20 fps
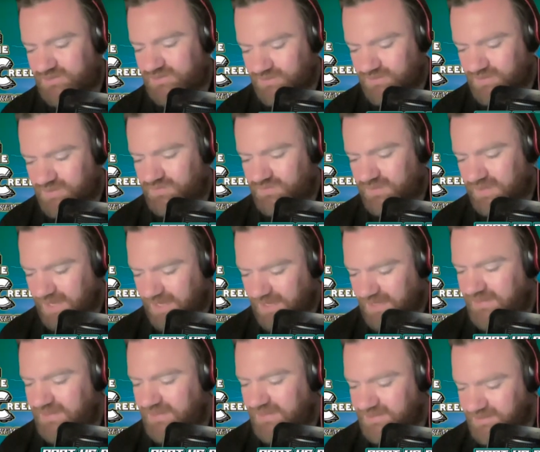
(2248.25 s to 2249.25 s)
Jordan Sweet had a
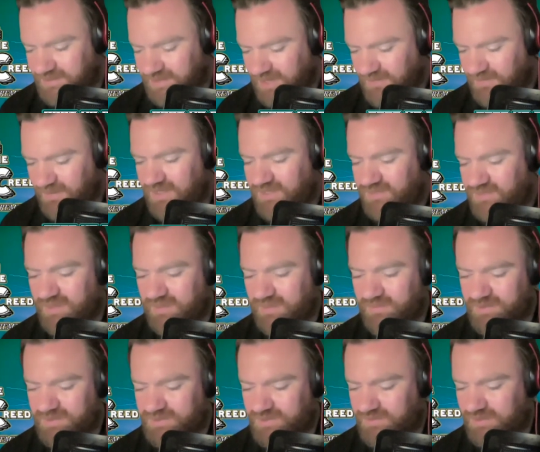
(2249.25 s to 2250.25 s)
decent game last week,
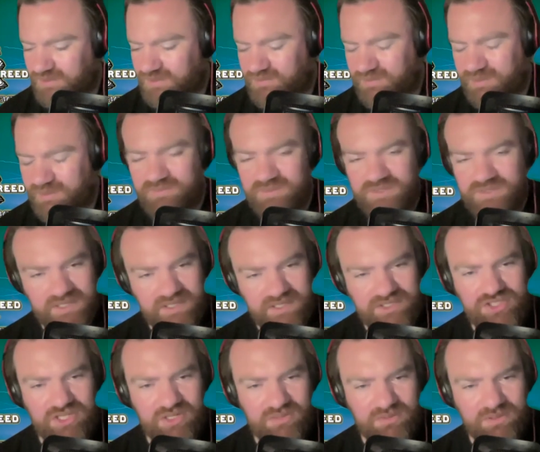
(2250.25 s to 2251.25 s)
but still there's a bit of
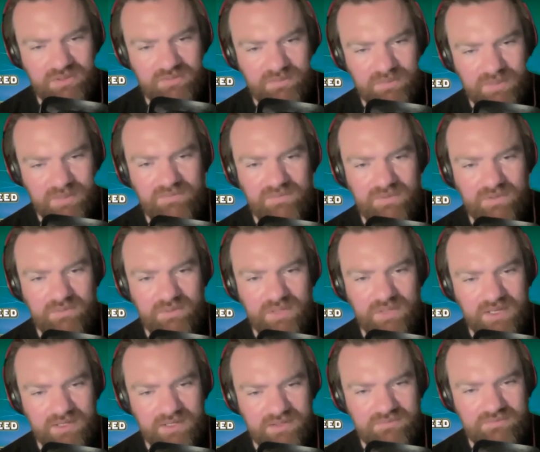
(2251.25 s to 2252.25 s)
synergy with the midfield
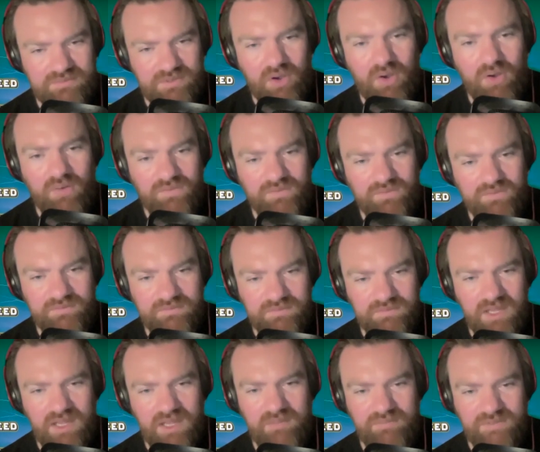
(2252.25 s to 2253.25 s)
that is off.
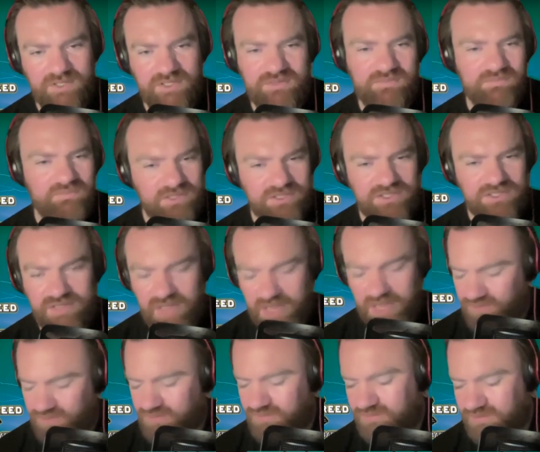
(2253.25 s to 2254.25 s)
Just which is
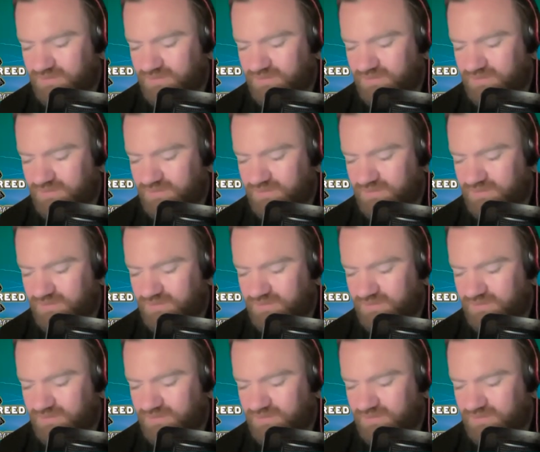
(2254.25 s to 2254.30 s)
natural.